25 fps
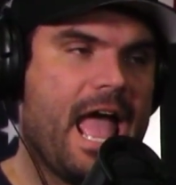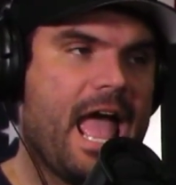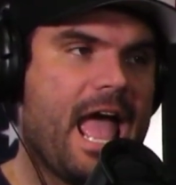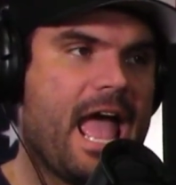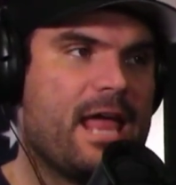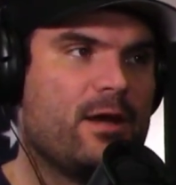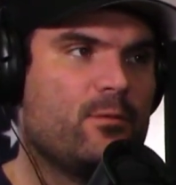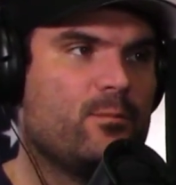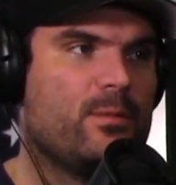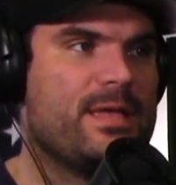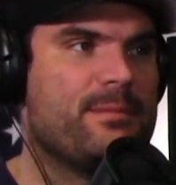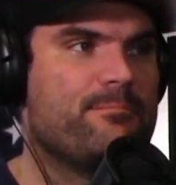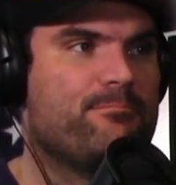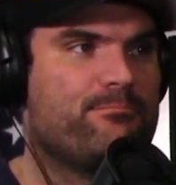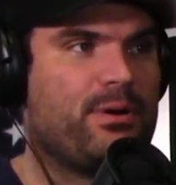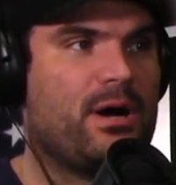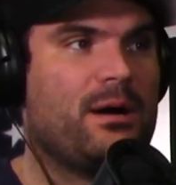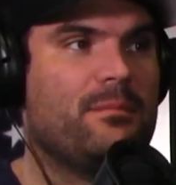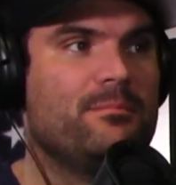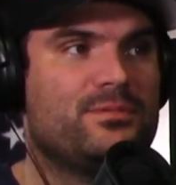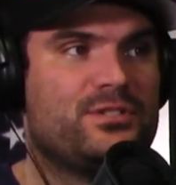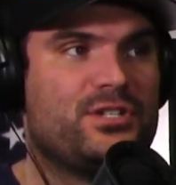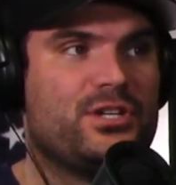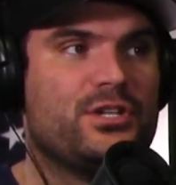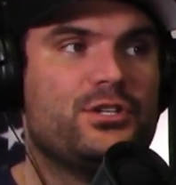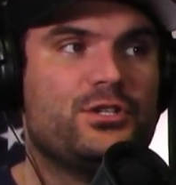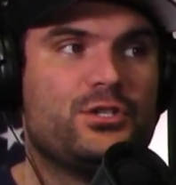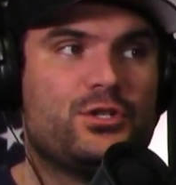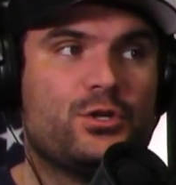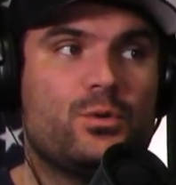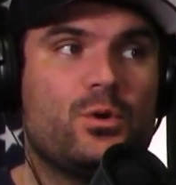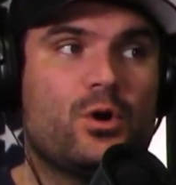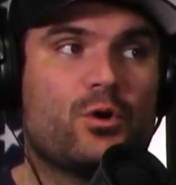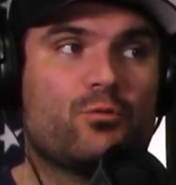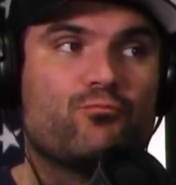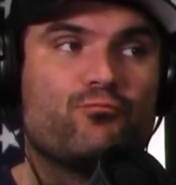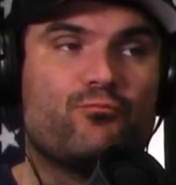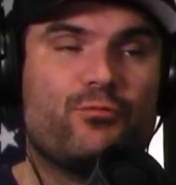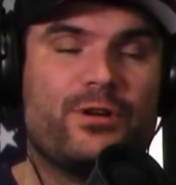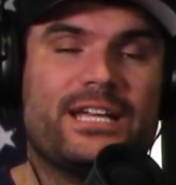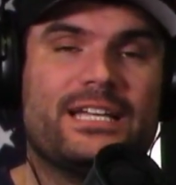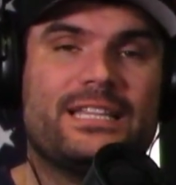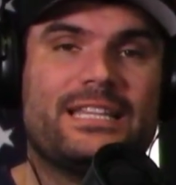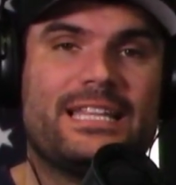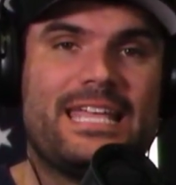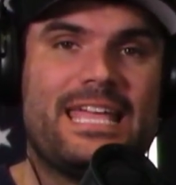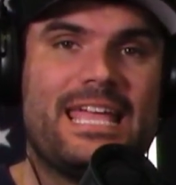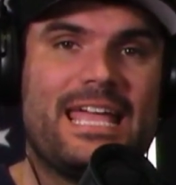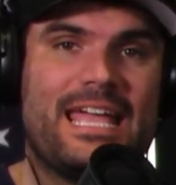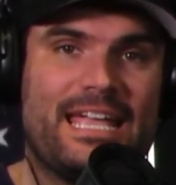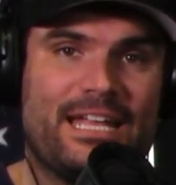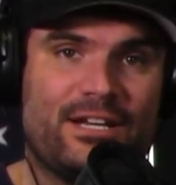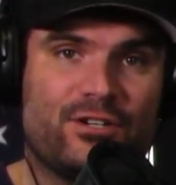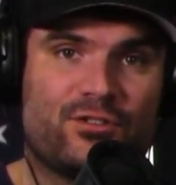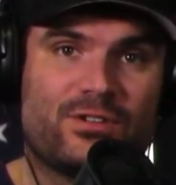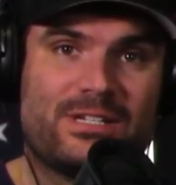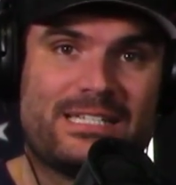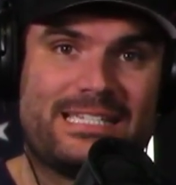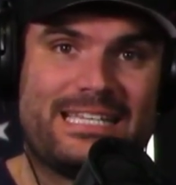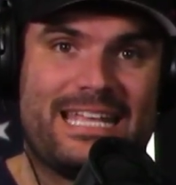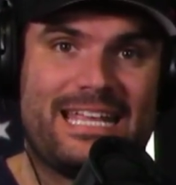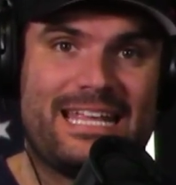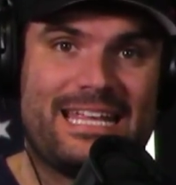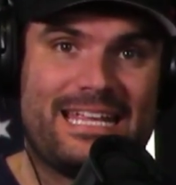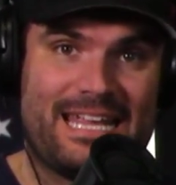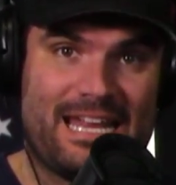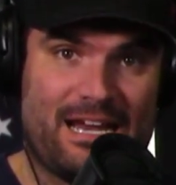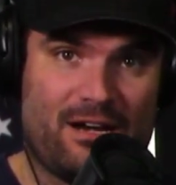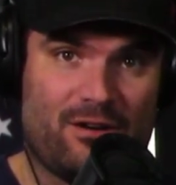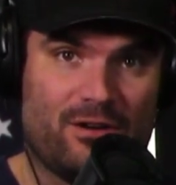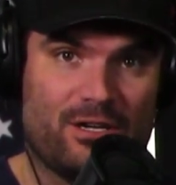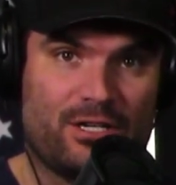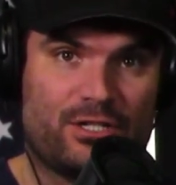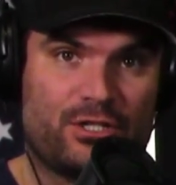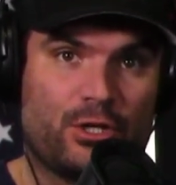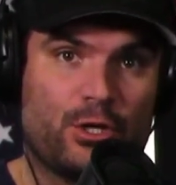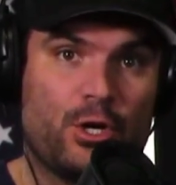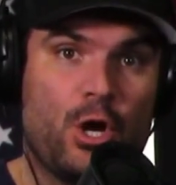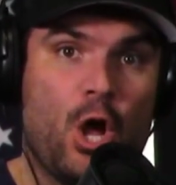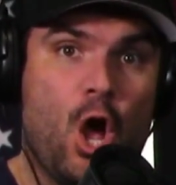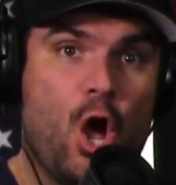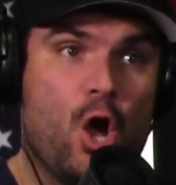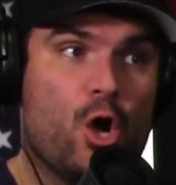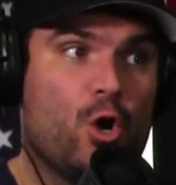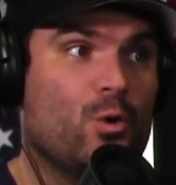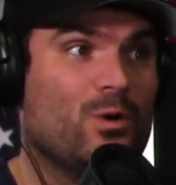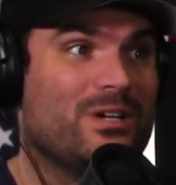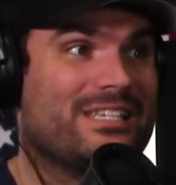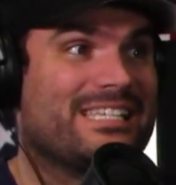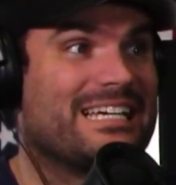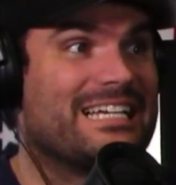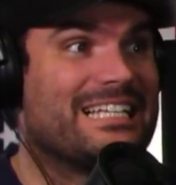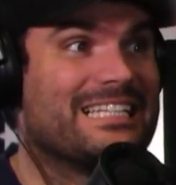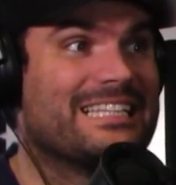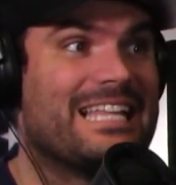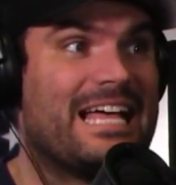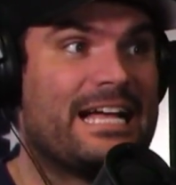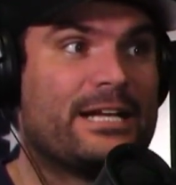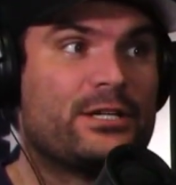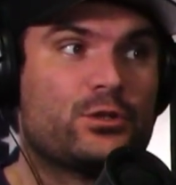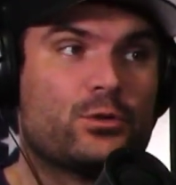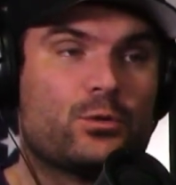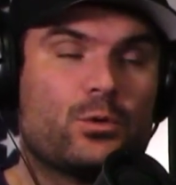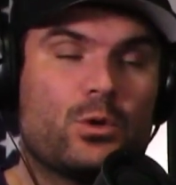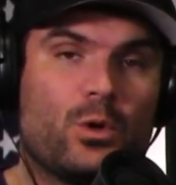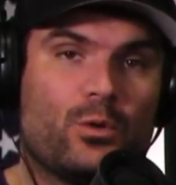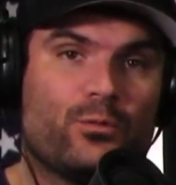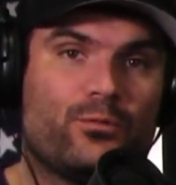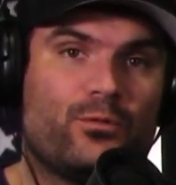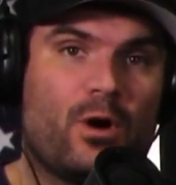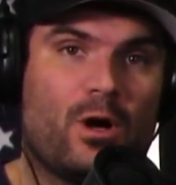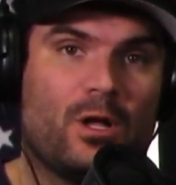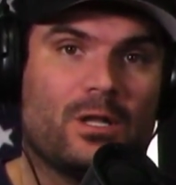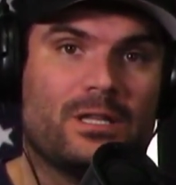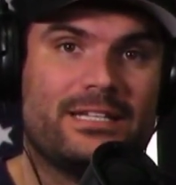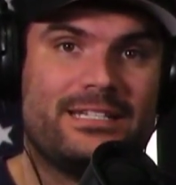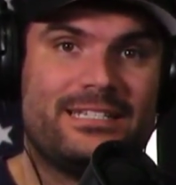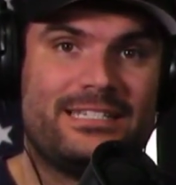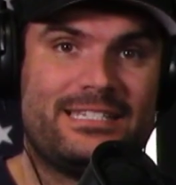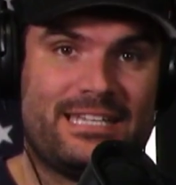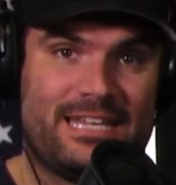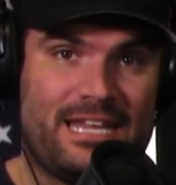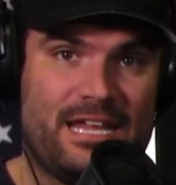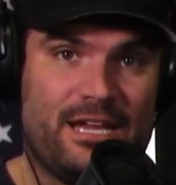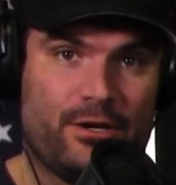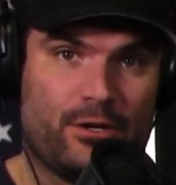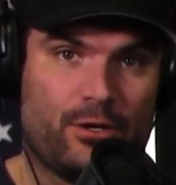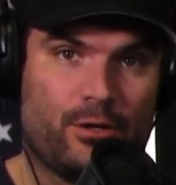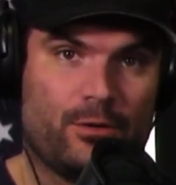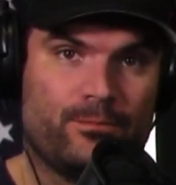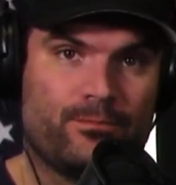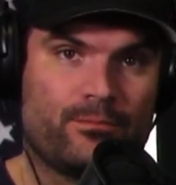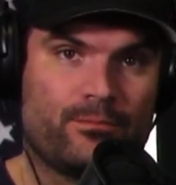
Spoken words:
and we bumped into a really interesting character who is an electoral volunteer